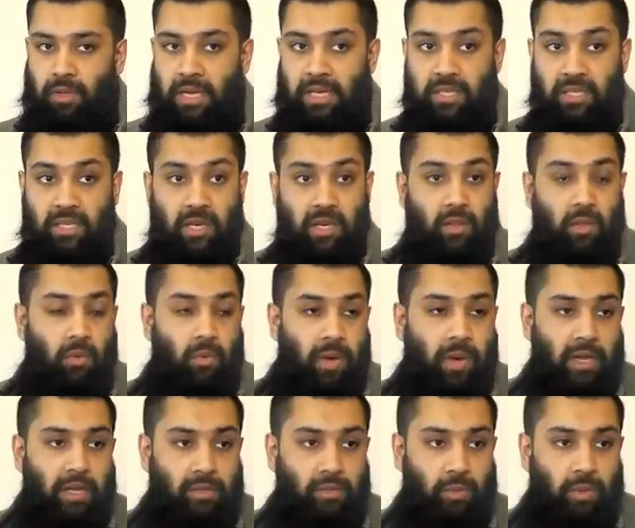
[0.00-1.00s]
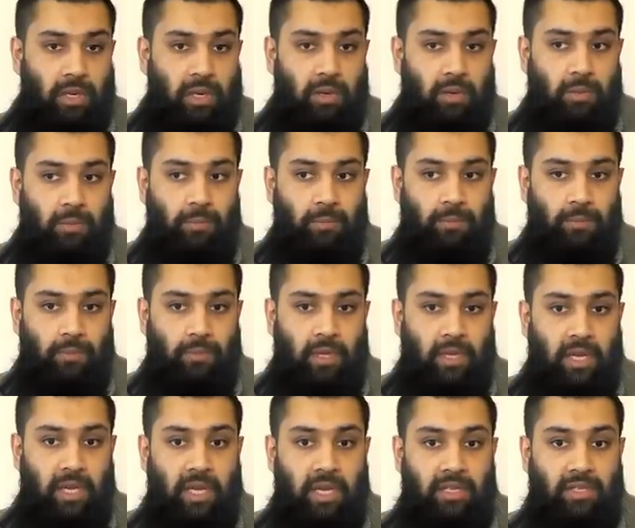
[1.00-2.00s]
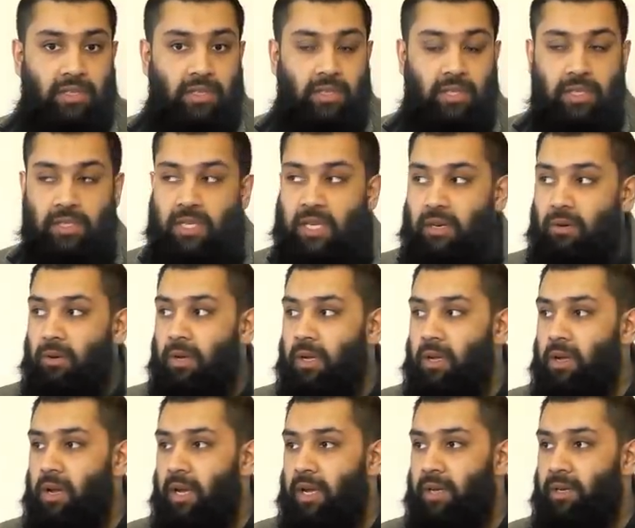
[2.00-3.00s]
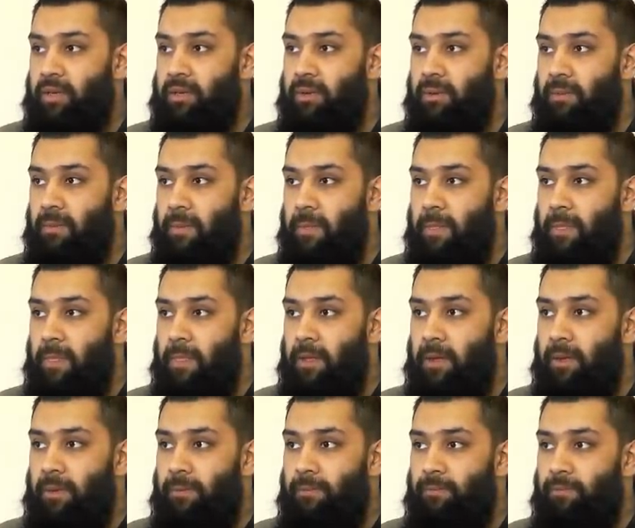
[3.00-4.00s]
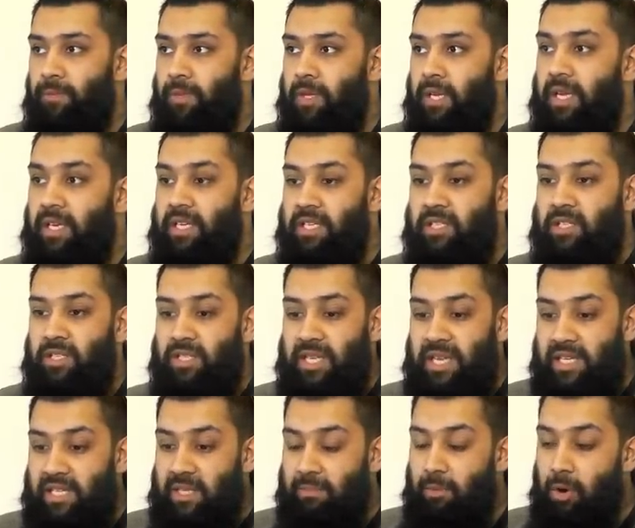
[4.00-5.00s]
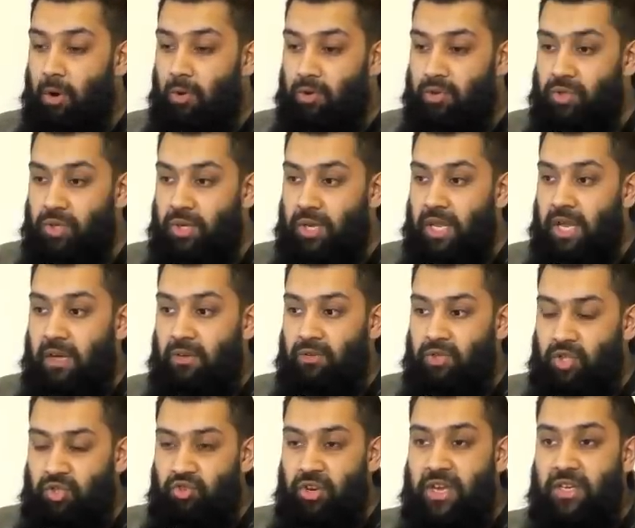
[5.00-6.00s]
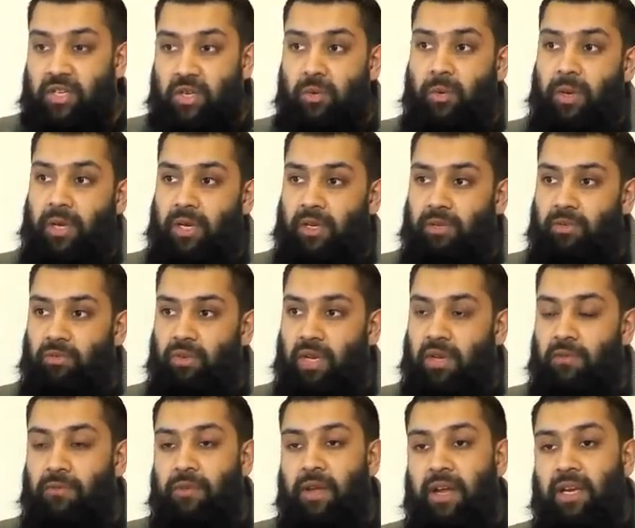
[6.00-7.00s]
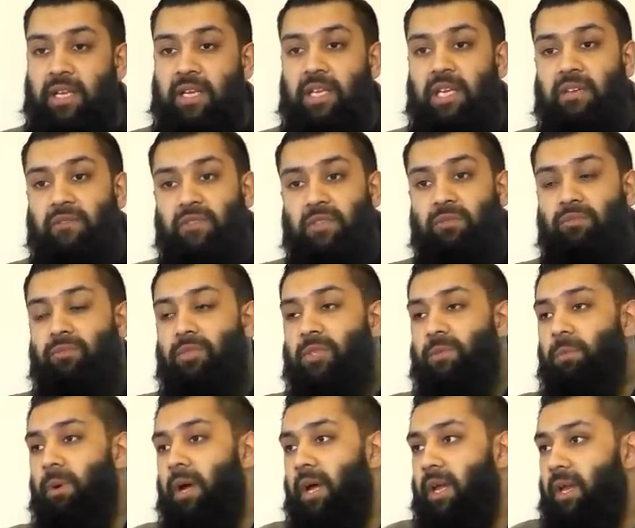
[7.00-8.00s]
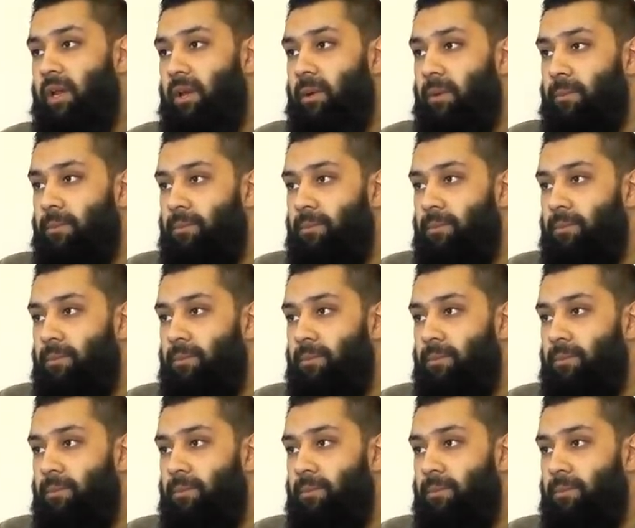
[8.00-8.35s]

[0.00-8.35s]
That's another way as well, that he is subtle and kind. He doesn't take them all to account straight away. In fact, he gives them respite.